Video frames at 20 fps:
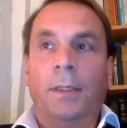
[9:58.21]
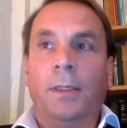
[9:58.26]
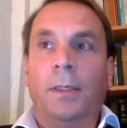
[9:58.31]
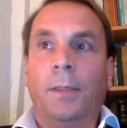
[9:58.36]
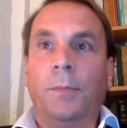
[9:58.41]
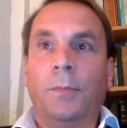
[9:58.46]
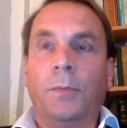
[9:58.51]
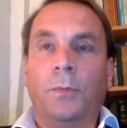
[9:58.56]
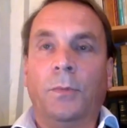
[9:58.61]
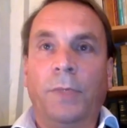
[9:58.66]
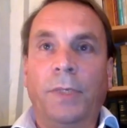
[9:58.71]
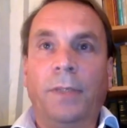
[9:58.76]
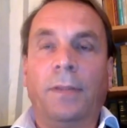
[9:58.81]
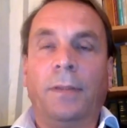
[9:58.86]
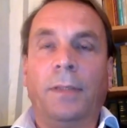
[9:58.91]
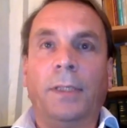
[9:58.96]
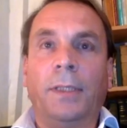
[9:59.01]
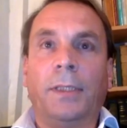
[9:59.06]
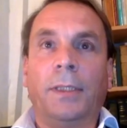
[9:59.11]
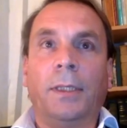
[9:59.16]
um,
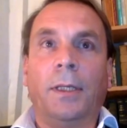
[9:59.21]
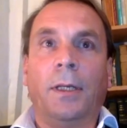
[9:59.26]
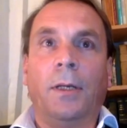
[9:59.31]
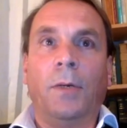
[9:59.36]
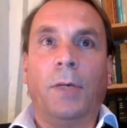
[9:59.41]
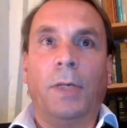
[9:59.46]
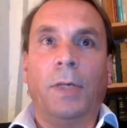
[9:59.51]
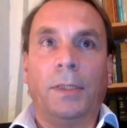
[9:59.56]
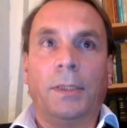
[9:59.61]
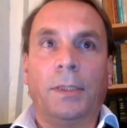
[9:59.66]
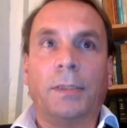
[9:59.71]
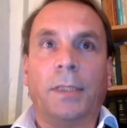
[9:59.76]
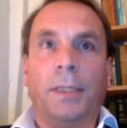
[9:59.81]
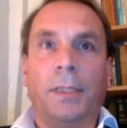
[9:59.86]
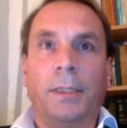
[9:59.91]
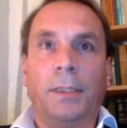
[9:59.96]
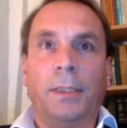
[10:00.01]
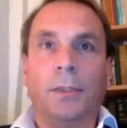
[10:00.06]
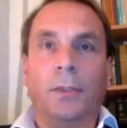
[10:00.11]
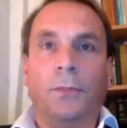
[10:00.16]
rethinking our
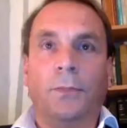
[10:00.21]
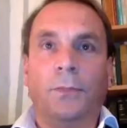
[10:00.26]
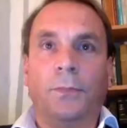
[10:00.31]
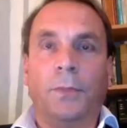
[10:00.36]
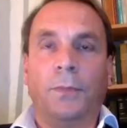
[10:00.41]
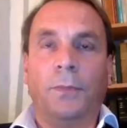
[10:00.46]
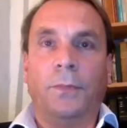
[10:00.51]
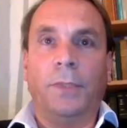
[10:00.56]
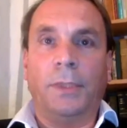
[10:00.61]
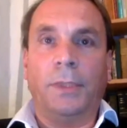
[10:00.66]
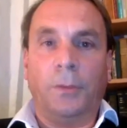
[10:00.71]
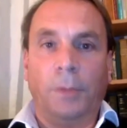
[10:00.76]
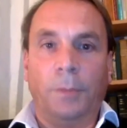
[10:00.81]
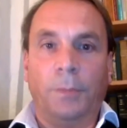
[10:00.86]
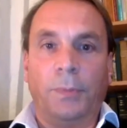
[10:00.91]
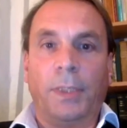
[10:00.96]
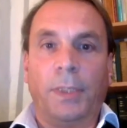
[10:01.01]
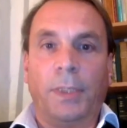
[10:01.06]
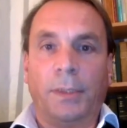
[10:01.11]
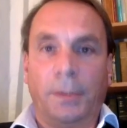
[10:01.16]
understanding of, of literary
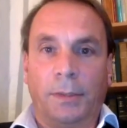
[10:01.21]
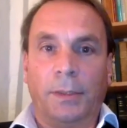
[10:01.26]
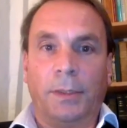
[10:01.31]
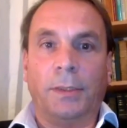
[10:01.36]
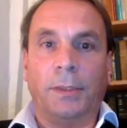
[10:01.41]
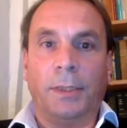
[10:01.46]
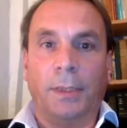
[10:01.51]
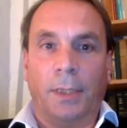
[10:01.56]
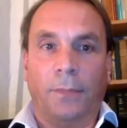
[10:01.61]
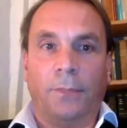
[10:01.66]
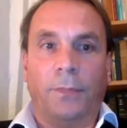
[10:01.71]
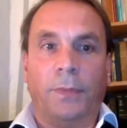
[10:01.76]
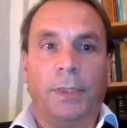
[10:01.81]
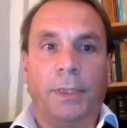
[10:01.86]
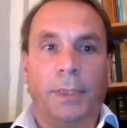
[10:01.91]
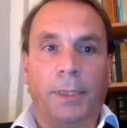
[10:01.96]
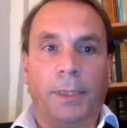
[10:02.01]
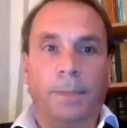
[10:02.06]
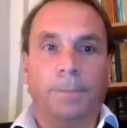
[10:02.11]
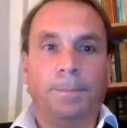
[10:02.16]
practices in
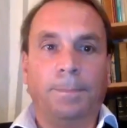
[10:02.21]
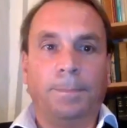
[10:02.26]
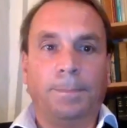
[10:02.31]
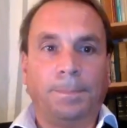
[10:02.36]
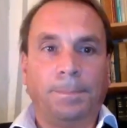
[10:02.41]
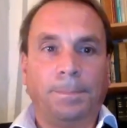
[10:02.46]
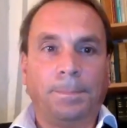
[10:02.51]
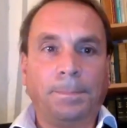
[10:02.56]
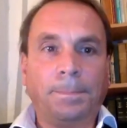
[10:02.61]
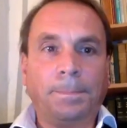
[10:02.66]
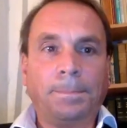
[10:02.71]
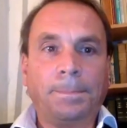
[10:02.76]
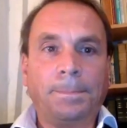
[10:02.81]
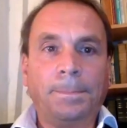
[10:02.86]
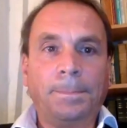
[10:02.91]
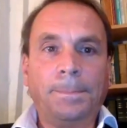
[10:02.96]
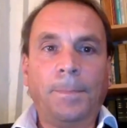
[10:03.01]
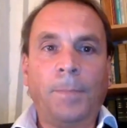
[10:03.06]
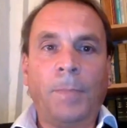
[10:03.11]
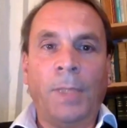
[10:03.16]
Africa.
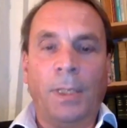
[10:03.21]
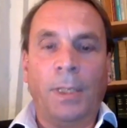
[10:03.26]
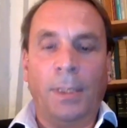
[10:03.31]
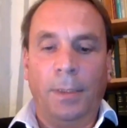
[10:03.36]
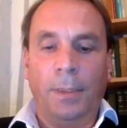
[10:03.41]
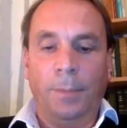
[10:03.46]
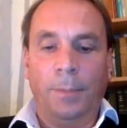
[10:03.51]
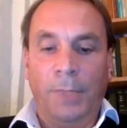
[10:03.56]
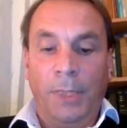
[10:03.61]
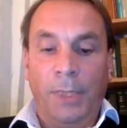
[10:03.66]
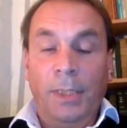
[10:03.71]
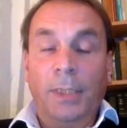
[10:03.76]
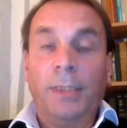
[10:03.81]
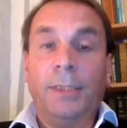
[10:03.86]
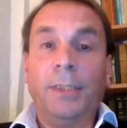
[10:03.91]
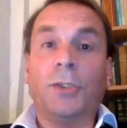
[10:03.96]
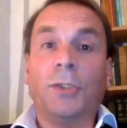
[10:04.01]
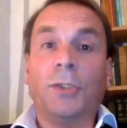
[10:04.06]
Um, he